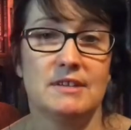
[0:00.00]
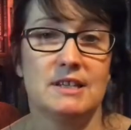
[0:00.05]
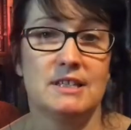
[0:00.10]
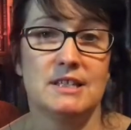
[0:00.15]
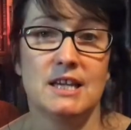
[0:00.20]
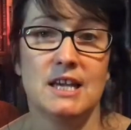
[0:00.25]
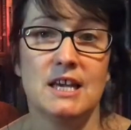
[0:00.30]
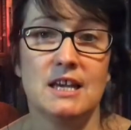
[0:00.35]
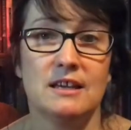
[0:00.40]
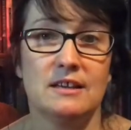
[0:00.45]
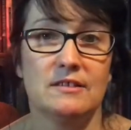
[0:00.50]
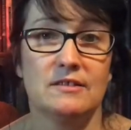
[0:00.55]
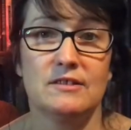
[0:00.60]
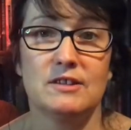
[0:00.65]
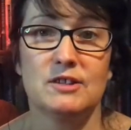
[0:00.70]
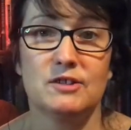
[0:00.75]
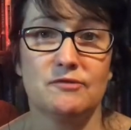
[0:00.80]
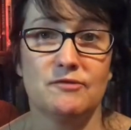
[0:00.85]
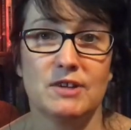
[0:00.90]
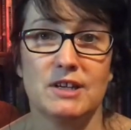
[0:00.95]
take
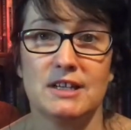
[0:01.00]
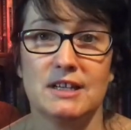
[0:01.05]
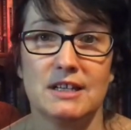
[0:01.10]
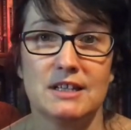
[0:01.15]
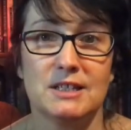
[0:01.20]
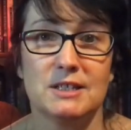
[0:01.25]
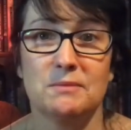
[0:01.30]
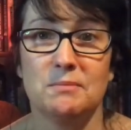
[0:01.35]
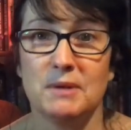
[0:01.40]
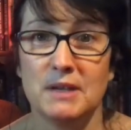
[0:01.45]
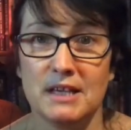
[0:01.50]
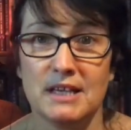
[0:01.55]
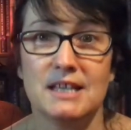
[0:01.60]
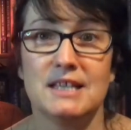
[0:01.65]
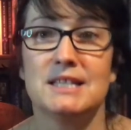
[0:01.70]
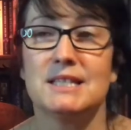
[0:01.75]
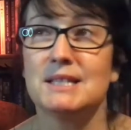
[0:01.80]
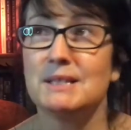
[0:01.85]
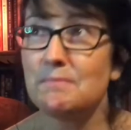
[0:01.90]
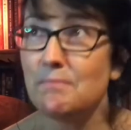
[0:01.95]
this reading to be
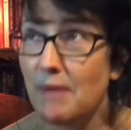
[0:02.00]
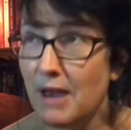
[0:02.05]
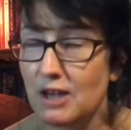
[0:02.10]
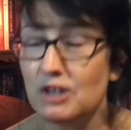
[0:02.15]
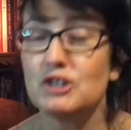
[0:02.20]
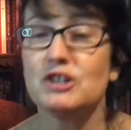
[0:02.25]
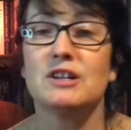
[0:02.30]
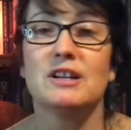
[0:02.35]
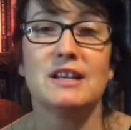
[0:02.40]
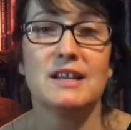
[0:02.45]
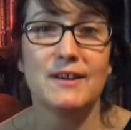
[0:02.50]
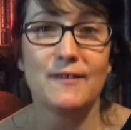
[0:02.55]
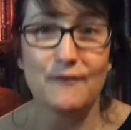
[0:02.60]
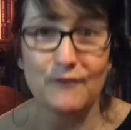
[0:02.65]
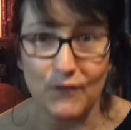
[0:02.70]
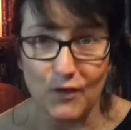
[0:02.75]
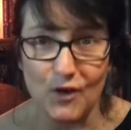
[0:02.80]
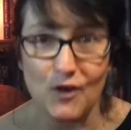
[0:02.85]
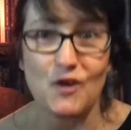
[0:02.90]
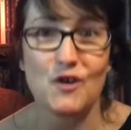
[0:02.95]
especially
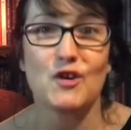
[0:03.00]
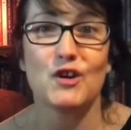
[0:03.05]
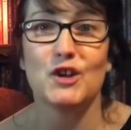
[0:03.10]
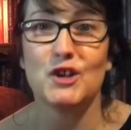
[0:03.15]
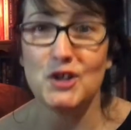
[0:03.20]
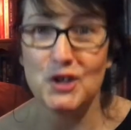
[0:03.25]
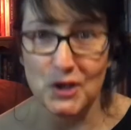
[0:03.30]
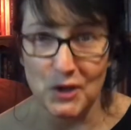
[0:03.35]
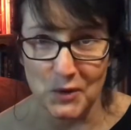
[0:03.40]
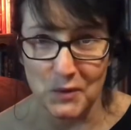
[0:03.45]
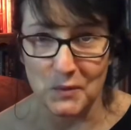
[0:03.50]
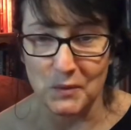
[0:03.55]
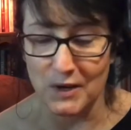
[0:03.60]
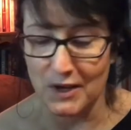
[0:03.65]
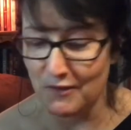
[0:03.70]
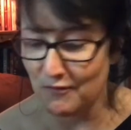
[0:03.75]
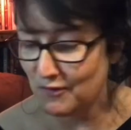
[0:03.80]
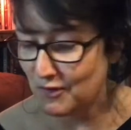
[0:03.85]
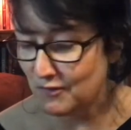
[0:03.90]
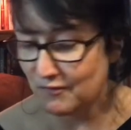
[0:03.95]
for you
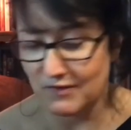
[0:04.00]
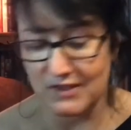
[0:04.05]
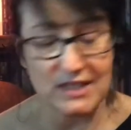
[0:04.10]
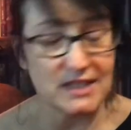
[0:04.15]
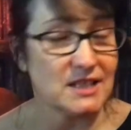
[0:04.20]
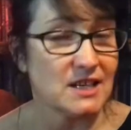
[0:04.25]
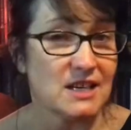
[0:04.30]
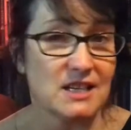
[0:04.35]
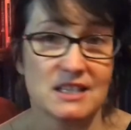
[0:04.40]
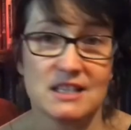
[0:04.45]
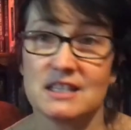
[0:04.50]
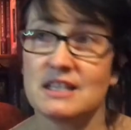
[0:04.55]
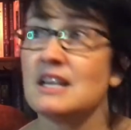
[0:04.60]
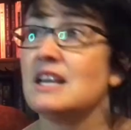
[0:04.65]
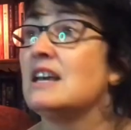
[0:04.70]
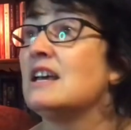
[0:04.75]
if you've decided,